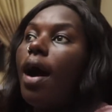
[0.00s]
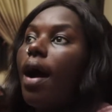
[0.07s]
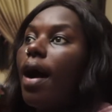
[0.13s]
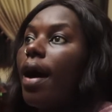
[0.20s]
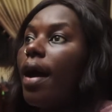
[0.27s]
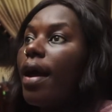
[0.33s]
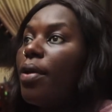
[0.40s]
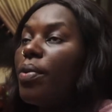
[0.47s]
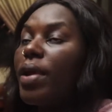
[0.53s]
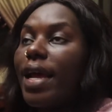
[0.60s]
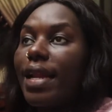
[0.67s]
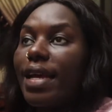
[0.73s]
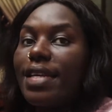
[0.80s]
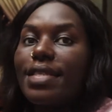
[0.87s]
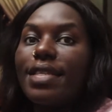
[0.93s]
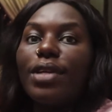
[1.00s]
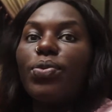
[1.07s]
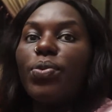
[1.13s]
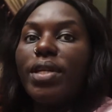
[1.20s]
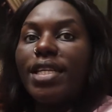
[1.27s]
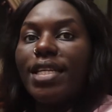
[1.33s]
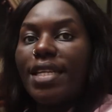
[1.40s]
I realized
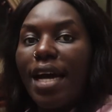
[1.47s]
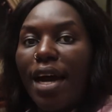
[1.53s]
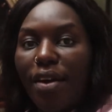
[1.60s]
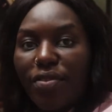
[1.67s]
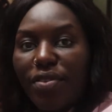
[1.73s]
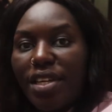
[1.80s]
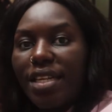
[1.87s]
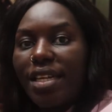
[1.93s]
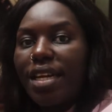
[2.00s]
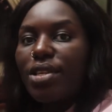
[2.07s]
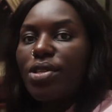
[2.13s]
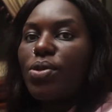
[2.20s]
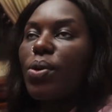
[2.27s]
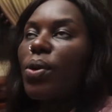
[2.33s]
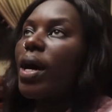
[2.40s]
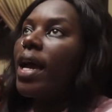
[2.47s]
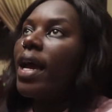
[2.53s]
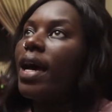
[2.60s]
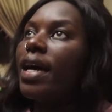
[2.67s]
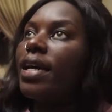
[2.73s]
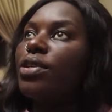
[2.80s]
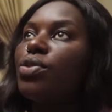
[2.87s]
that we did have dinner so I
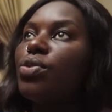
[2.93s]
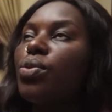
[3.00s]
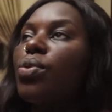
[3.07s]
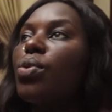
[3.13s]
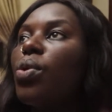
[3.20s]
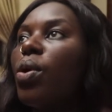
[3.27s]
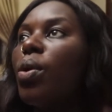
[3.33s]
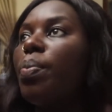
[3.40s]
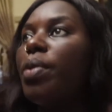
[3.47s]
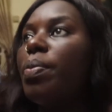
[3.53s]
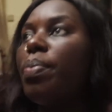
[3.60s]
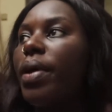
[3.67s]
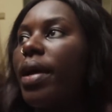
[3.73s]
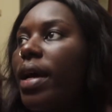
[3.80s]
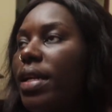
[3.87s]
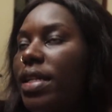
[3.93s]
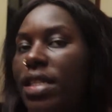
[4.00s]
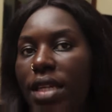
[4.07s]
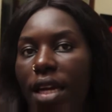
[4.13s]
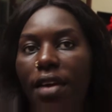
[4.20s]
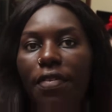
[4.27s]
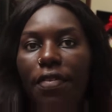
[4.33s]
had to go prepare
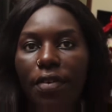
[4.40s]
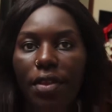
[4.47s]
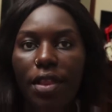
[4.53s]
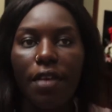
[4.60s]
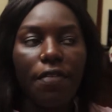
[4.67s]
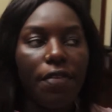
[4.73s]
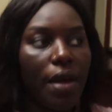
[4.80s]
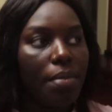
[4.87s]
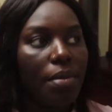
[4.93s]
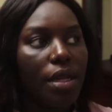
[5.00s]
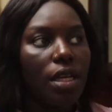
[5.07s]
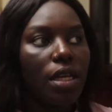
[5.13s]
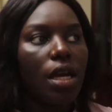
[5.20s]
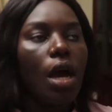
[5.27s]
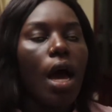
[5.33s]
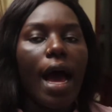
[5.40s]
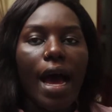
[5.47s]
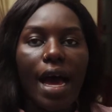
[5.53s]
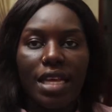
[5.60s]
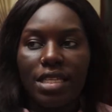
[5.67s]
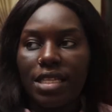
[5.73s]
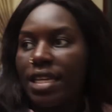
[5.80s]
dinner for the family
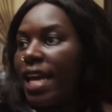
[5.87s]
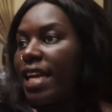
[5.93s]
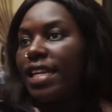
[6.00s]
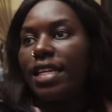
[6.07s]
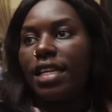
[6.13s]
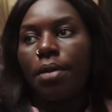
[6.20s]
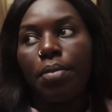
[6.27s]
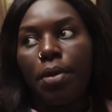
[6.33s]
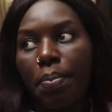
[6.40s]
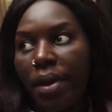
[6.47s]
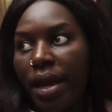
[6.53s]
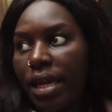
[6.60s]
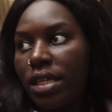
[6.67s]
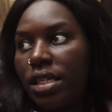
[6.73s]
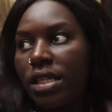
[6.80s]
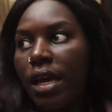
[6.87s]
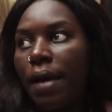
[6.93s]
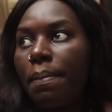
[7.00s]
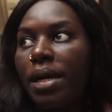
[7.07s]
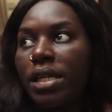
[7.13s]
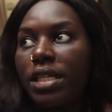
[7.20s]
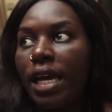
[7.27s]
as in I didn't prepare dinner
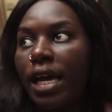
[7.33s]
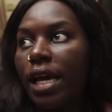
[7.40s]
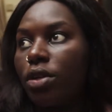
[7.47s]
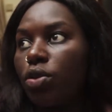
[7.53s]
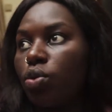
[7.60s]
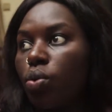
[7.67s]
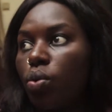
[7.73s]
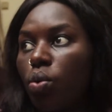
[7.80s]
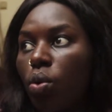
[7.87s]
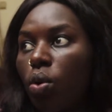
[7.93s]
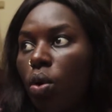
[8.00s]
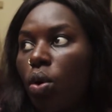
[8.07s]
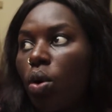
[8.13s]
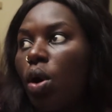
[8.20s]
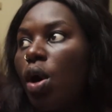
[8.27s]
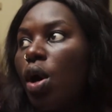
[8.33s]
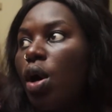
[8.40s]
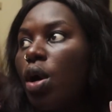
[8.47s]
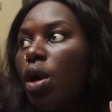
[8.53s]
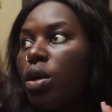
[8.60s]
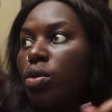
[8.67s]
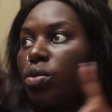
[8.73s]
but I had to go
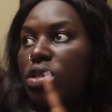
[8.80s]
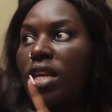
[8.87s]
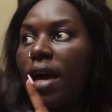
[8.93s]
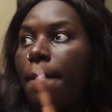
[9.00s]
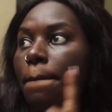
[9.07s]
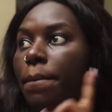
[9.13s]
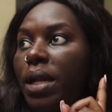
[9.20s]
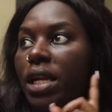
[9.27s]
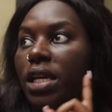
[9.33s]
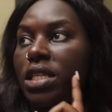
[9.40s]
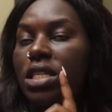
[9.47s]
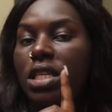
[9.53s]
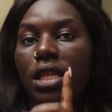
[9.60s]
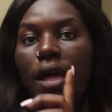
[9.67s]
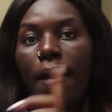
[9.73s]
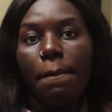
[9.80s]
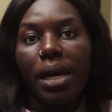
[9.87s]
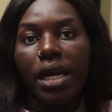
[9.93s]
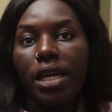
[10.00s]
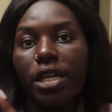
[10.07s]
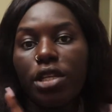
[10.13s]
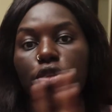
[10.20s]
to some place in the
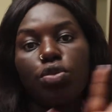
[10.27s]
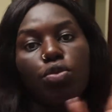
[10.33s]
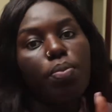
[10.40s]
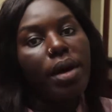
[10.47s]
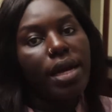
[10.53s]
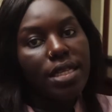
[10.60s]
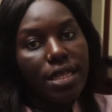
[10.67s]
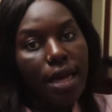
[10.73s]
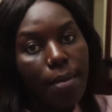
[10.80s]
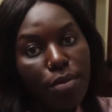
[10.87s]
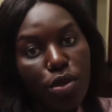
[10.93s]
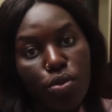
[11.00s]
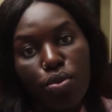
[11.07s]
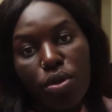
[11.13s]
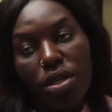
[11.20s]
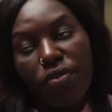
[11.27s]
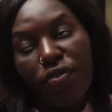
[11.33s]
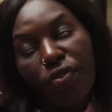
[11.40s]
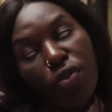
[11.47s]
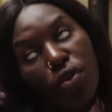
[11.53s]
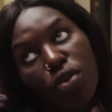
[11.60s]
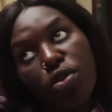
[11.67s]
market to buy some street
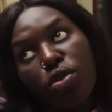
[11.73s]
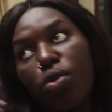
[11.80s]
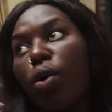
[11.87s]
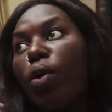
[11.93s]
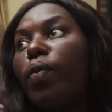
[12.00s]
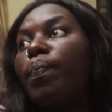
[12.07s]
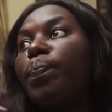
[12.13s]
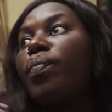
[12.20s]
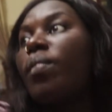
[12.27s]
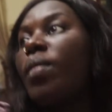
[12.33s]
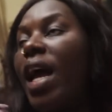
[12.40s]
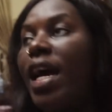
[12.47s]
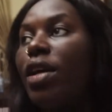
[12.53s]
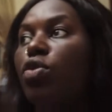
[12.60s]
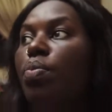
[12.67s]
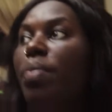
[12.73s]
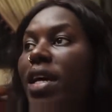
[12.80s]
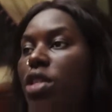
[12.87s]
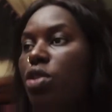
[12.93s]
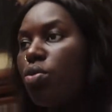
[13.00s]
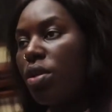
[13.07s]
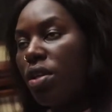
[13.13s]
food so I had to
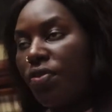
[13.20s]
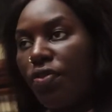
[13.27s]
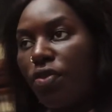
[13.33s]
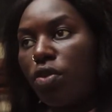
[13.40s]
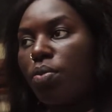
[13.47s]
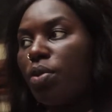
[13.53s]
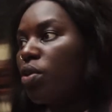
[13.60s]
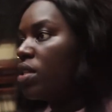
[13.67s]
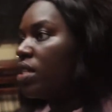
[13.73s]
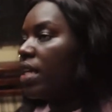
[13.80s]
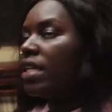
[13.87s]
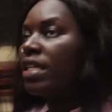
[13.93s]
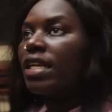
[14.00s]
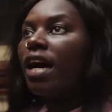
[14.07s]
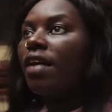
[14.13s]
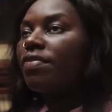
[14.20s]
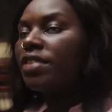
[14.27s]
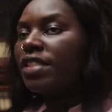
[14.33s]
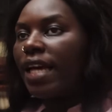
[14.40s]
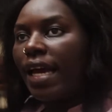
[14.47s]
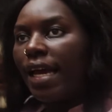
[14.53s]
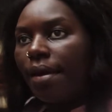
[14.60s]
buy street food because I didn't
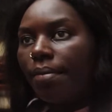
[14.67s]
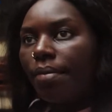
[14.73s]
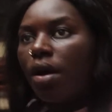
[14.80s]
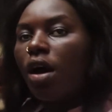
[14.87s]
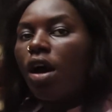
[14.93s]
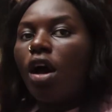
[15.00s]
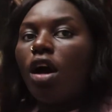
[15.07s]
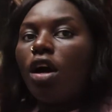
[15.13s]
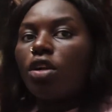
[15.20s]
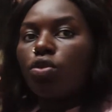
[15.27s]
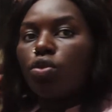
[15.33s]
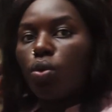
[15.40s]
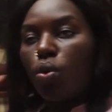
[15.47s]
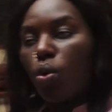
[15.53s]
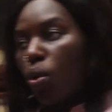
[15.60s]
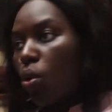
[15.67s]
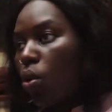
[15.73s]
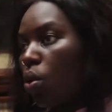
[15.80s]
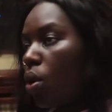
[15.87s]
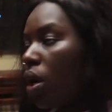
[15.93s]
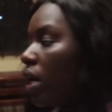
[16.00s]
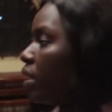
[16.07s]
have time to
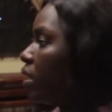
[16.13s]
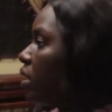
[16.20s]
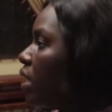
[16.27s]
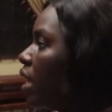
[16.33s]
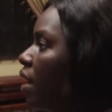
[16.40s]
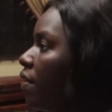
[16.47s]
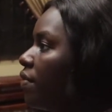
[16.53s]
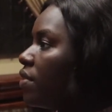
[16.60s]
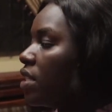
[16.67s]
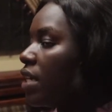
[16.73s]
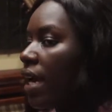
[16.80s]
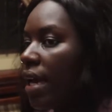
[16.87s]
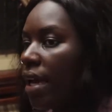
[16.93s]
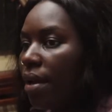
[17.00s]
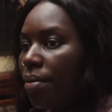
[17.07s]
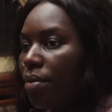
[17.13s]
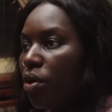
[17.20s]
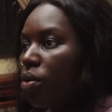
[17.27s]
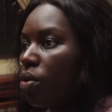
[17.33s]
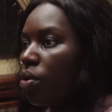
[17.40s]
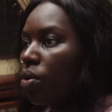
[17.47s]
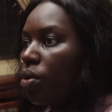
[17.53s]
cook i didn't have time
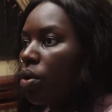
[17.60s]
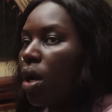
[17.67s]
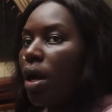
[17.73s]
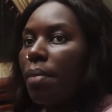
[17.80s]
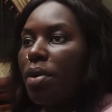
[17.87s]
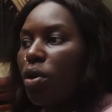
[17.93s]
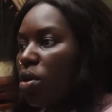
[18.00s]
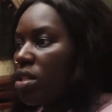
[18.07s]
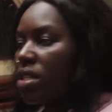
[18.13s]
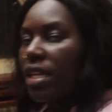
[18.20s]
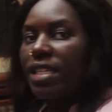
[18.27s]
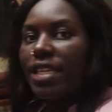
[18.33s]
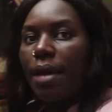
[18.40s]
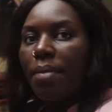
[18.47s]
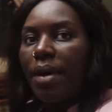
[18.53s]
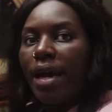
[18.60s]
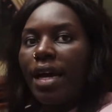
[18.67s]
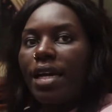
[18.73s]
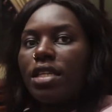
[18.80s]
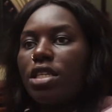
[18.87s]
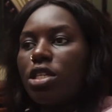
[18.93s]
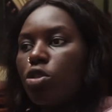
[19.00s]
you know because the time i
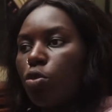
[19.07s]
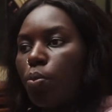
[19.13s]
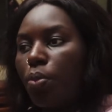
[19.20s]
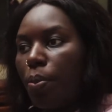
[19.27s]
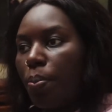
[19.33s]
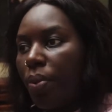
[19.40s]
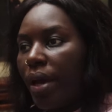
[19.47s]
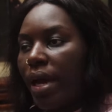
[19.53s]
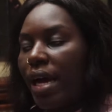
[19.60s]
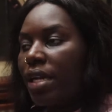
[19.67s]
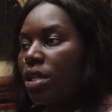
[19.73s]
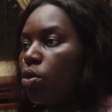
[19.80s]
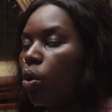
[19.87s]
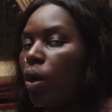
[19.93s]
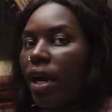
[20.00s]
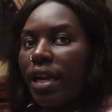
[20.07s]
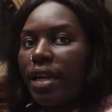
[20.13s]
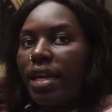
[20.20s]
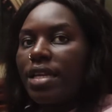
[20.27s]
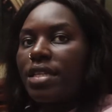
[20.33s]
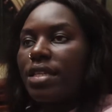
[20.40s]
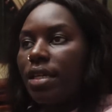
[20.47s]
had is to prepare and
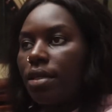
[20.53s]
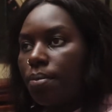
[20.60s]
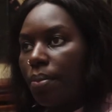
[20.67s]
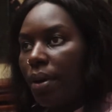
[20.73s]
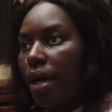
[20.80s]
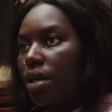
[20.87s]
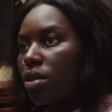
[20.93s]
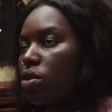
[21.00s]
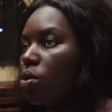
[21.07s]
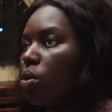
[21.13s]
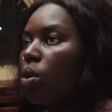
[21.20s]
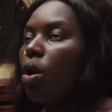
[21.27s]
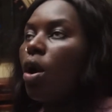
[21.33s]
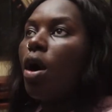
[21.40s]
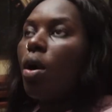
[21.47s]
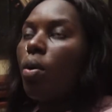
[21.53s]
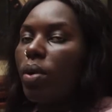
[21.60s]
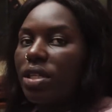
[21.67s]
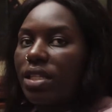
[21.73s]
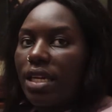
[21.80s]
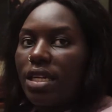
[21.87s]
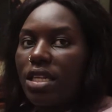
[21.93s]
organize and pack so
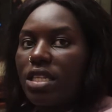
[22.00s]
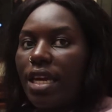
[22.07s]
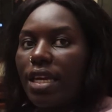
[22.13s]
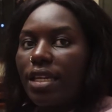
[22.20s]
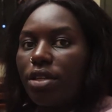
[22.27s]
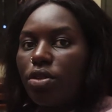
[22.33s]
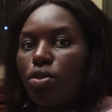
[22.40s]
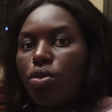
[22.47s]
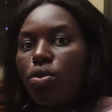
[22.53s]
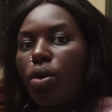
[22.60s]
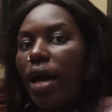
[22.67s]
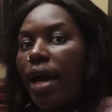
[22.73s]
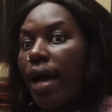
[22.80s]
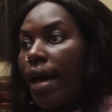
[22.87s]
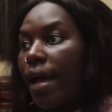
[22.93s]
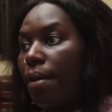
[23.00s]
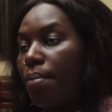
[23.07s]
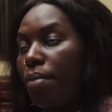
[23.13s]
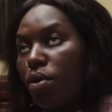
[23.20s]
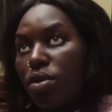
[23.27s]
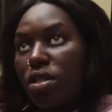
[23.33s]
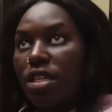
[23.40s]
what i decided to do i
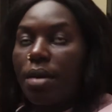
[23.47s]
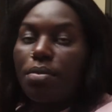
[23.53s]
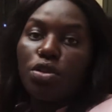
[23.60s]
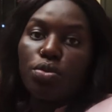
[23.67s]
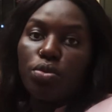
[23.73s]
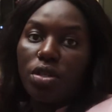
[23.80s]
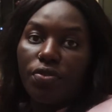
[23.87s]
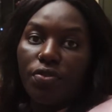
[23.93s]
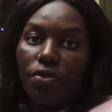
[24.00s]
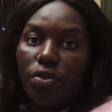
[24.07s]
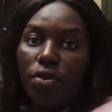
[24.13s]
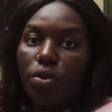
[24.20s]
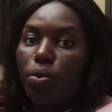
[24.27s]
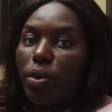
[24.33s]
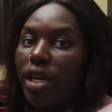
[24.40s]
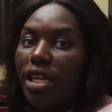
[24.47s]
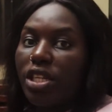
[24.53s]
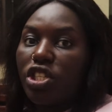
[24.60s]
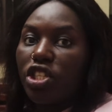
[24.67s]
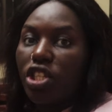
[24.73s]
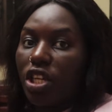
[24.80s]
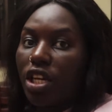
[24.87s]
bought some street food we
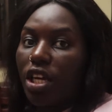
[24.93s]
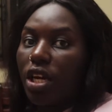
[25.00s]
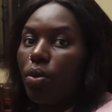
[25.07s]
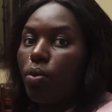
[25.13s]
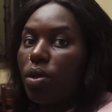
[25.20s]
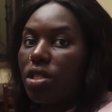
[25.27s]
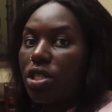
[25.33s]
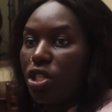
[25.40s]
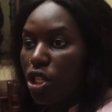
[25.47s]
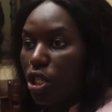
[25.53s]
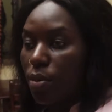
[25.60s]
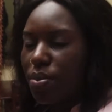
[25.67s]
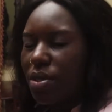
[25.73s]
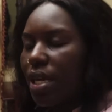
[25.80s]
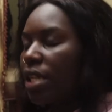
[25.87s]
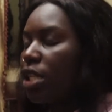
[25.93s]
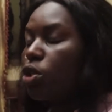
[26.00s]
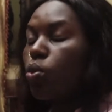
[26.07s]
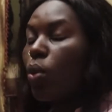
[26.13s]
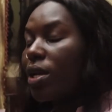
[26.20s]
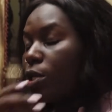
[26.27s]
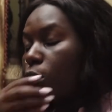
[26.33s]
ate chicken with chips and
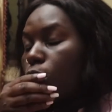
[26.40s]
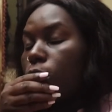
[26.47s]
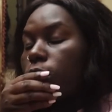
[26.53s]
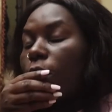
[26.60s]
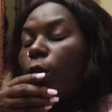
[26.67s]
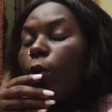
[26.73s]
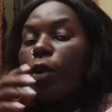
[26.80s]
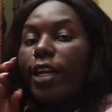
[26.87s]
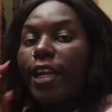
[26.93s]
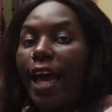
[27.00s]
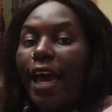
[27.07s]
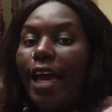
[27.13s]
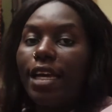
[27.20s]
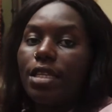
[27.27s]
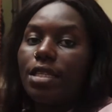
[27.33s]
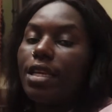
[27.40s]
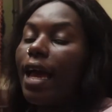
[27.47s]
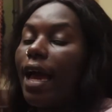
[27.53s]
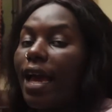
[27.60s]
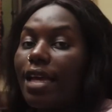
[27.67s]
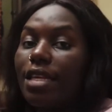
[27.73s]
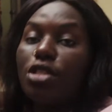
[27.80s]
it was so nice
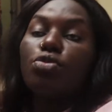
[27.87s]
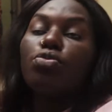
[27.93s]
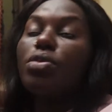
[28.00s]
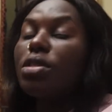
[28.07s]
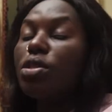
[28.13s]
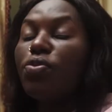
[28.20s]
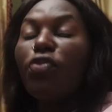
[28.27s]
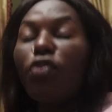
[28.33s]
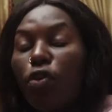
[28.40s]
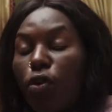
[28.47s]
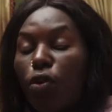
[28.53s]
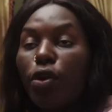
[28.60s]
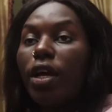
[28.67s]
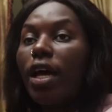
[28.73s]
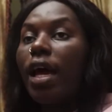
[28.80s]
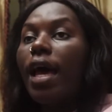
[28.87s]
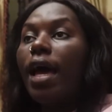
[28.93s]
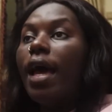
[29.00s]
guys street food